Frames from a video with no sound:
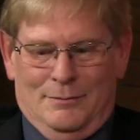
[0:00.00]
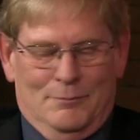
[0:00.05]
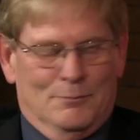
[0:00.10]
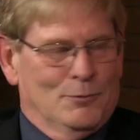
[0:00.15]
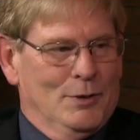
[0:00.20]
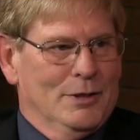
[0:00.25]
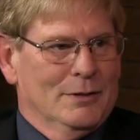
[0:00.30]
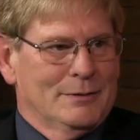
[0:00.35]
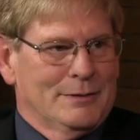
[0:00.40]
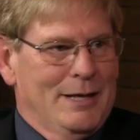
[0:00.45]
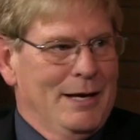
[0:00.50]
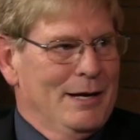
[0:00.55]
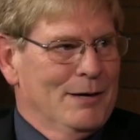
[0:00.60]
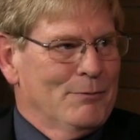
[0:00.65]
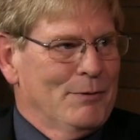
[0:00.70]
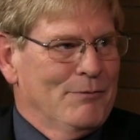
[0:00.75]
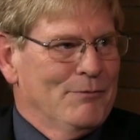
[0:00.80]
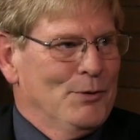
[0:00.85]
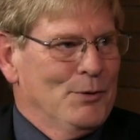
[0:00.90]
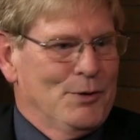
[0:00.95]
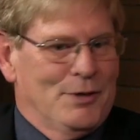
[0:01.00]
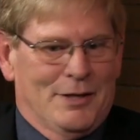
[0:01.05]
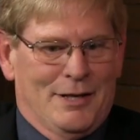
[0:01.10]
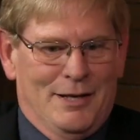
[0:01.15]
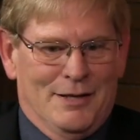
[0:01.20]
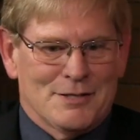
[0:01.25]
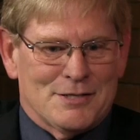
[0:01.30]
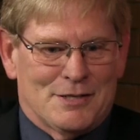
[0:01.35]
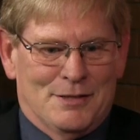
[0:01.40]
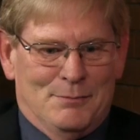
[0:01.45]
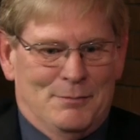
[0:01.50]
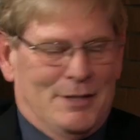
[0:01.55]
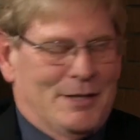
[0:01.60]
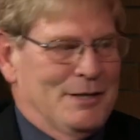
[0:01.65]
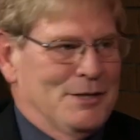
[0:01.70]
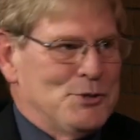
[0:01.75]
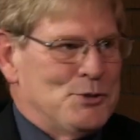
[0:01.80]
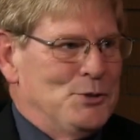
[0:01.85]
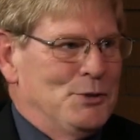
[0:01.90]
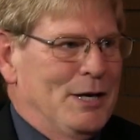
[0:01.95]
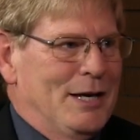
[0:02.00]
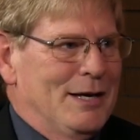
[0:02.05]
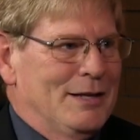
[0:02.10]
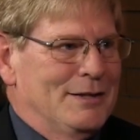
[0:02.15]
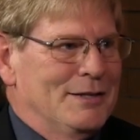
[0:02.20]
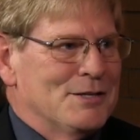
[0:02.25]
Well, yeah, we voted against it because you had